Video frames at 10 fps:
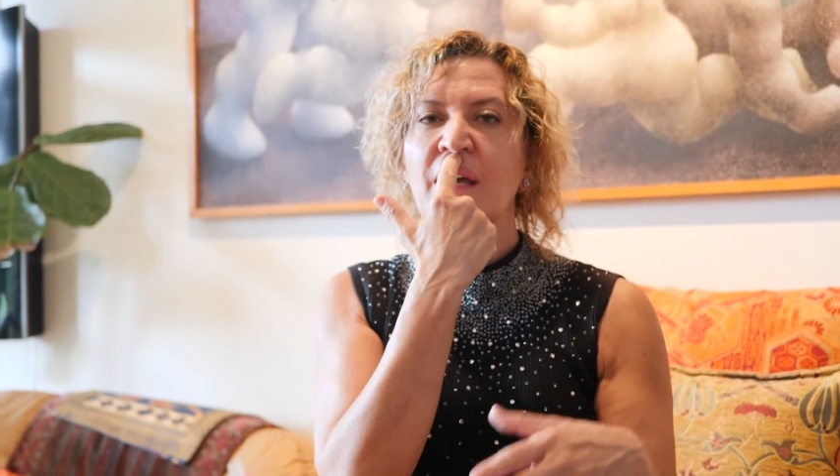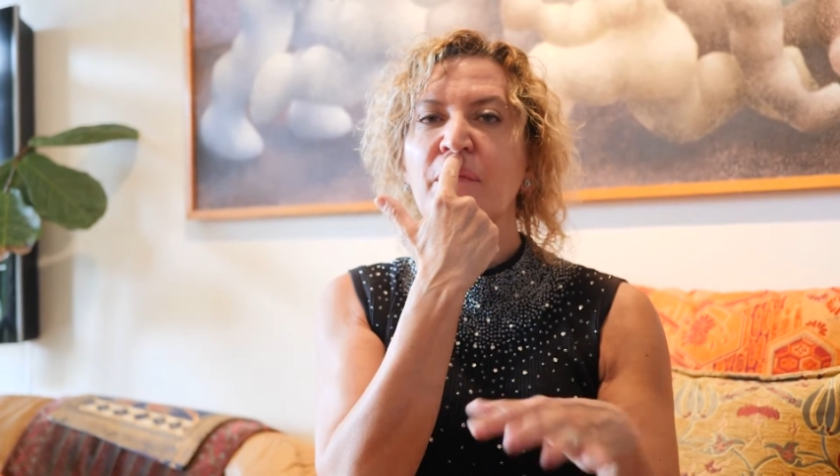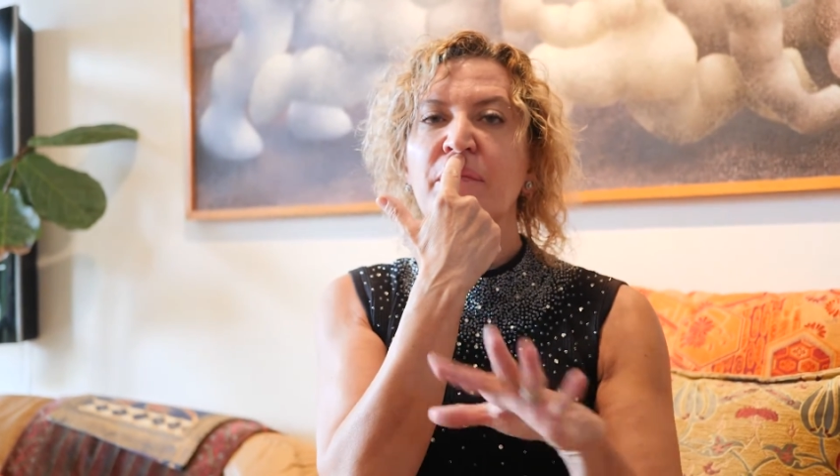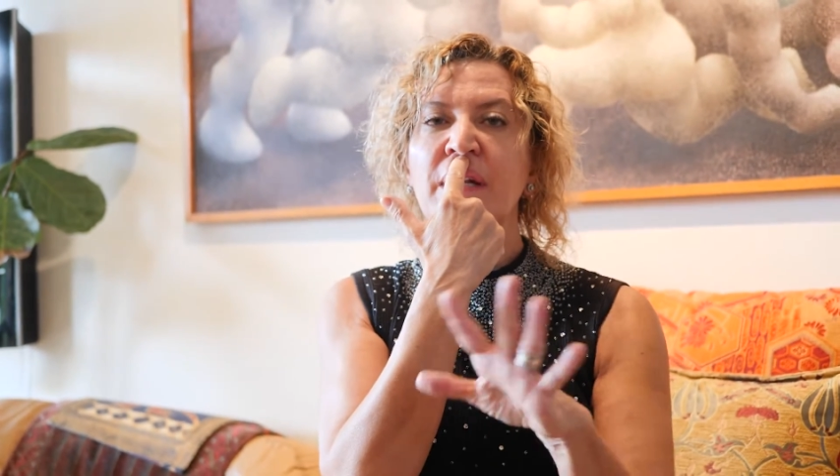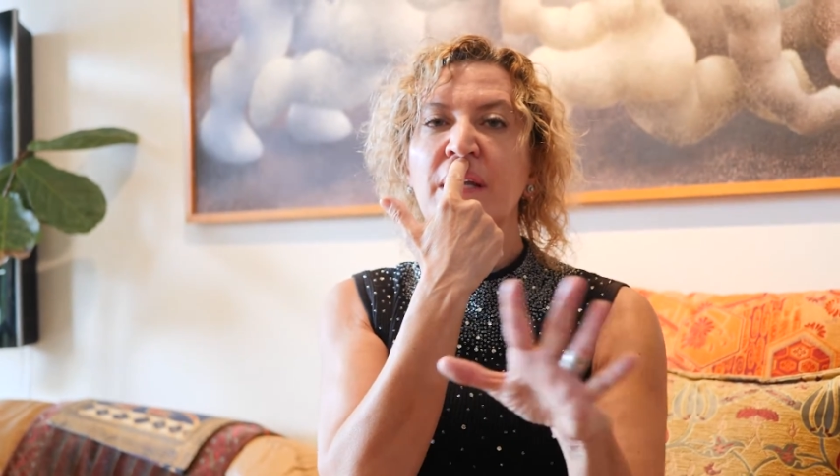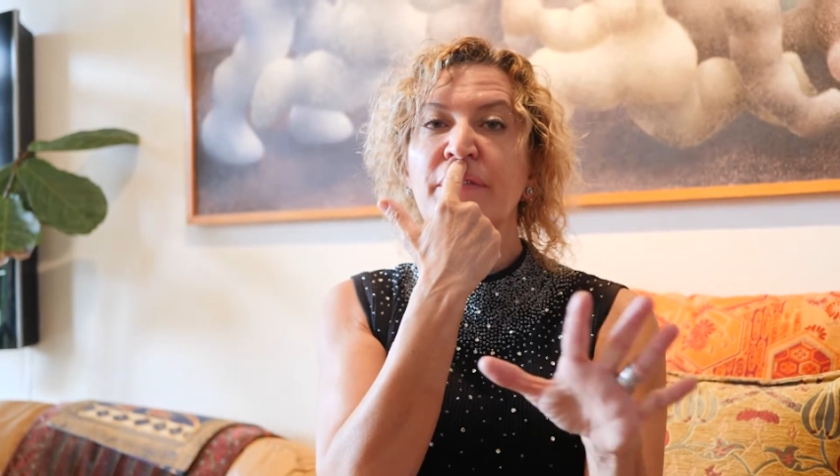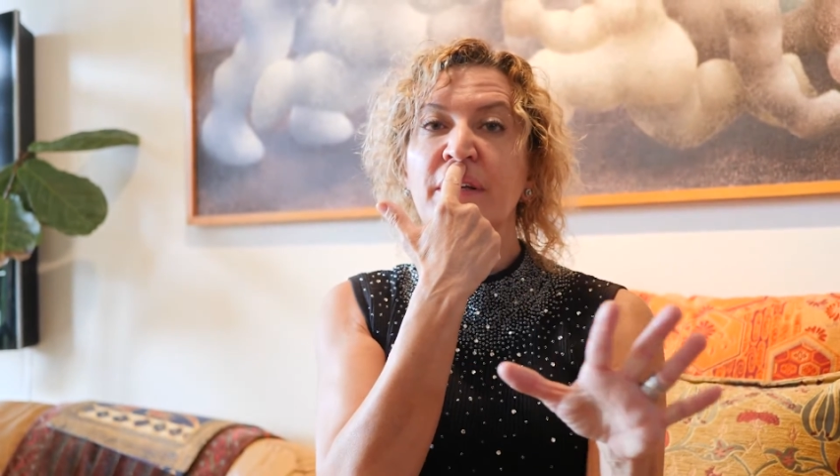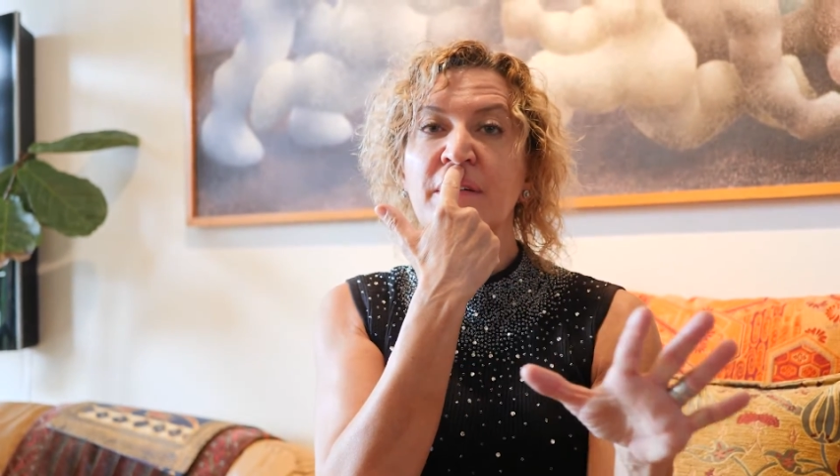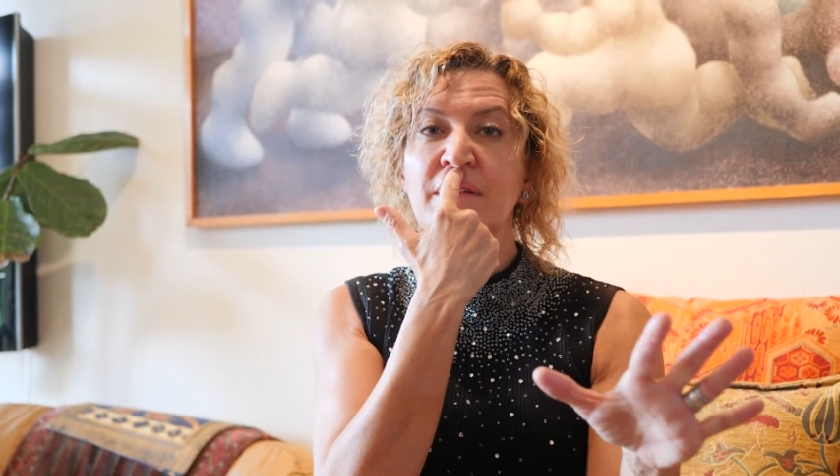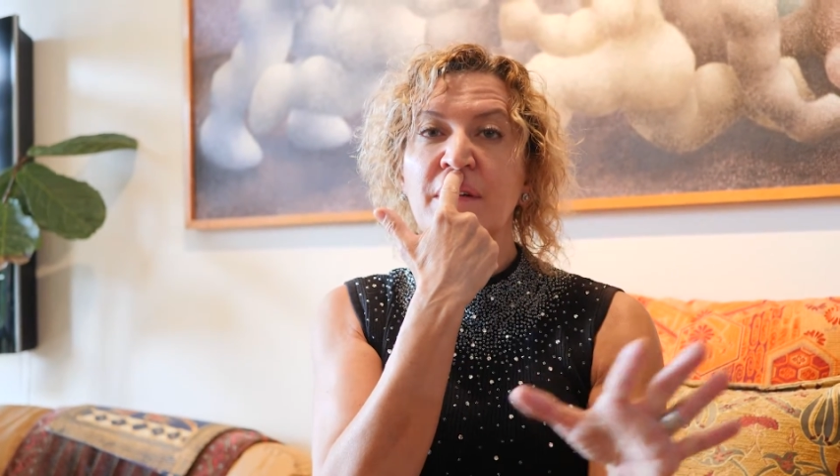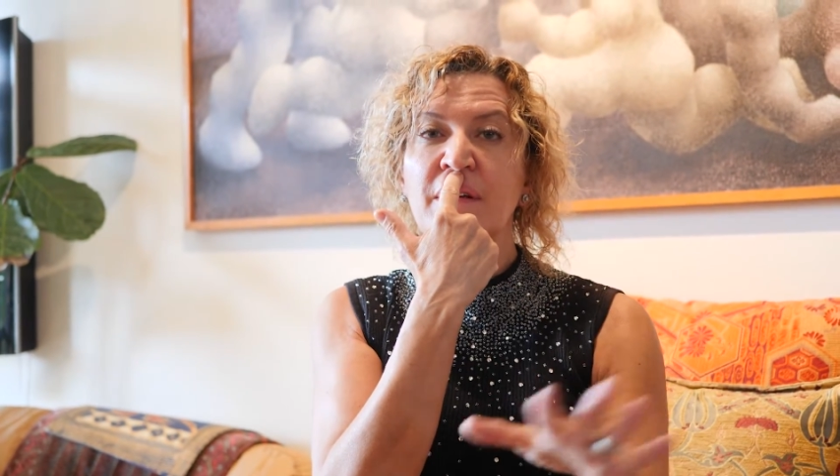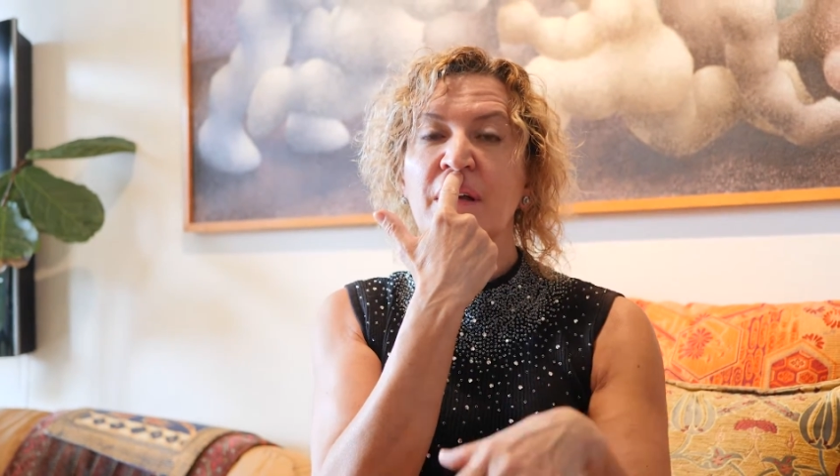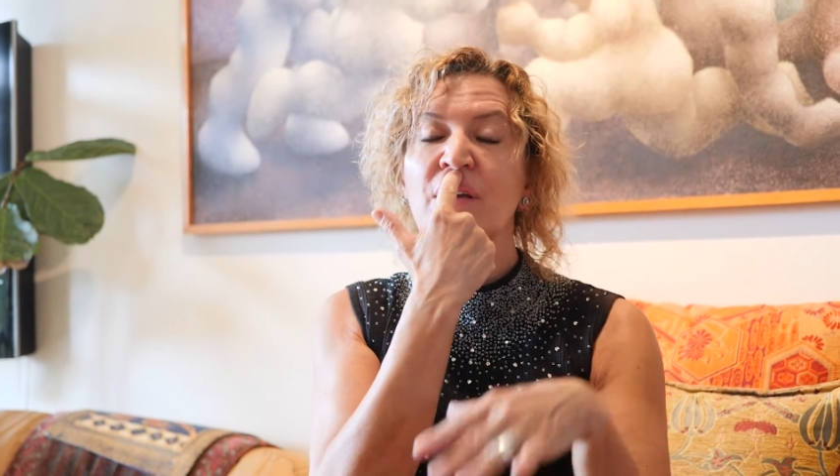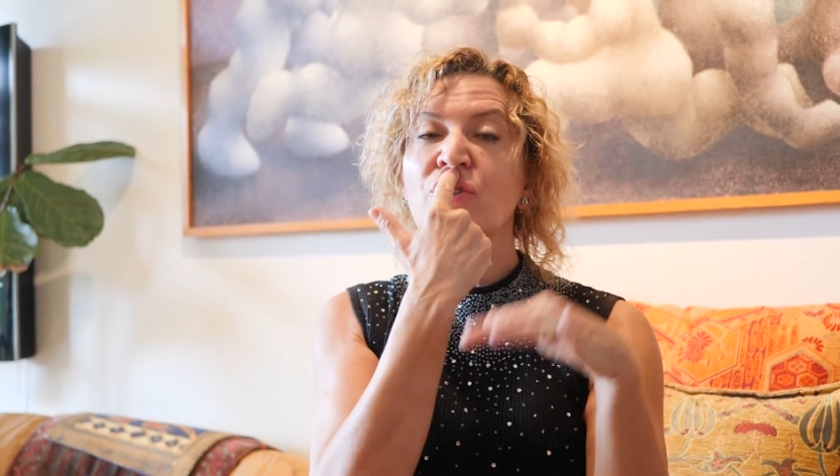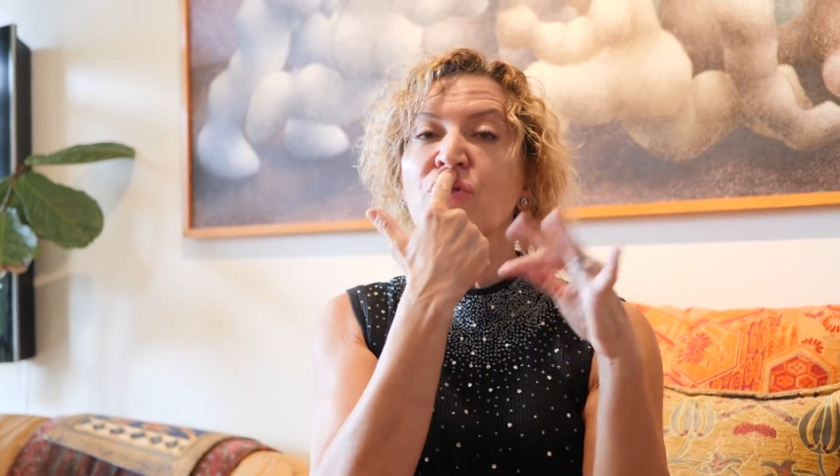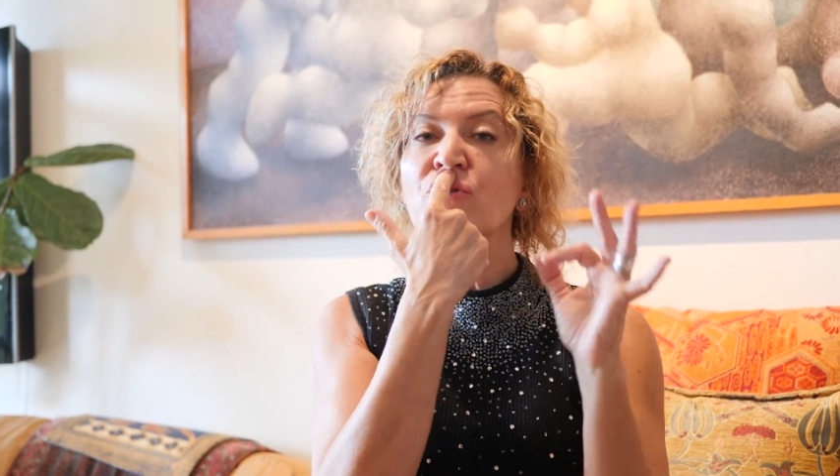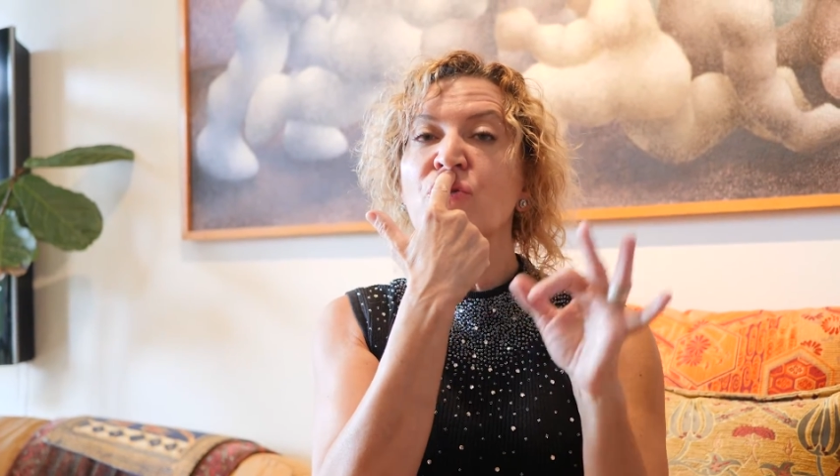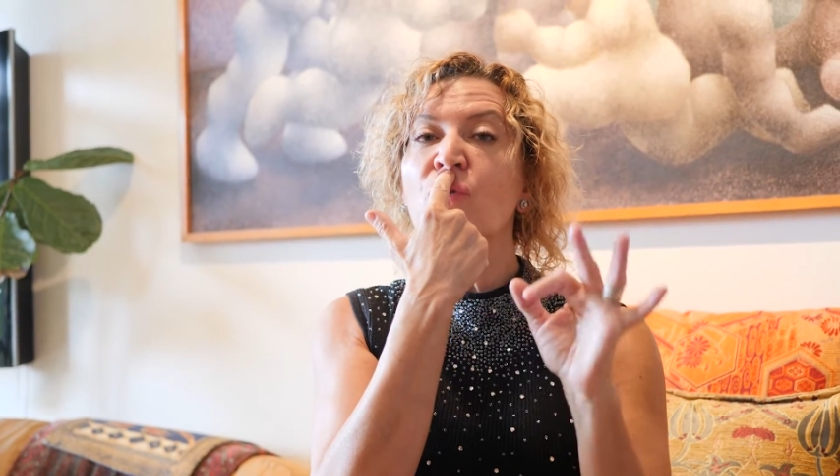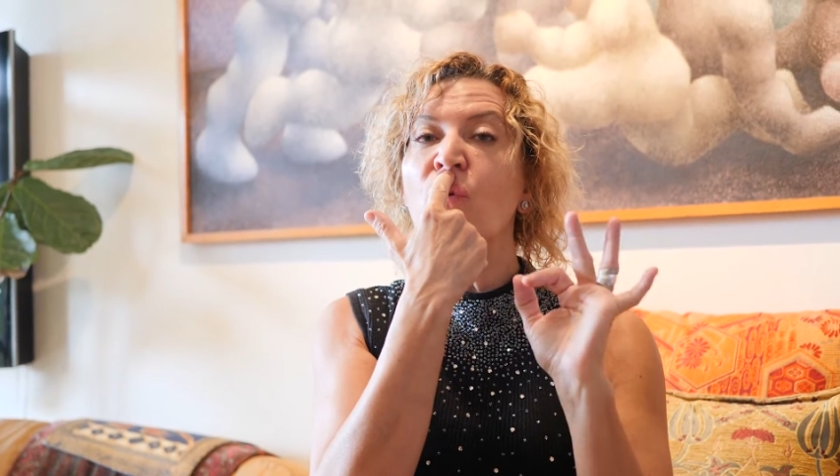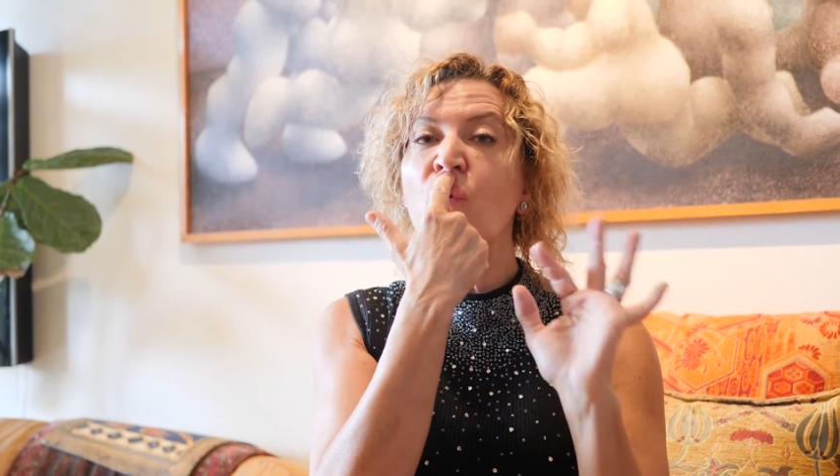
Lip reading: And believe it, you do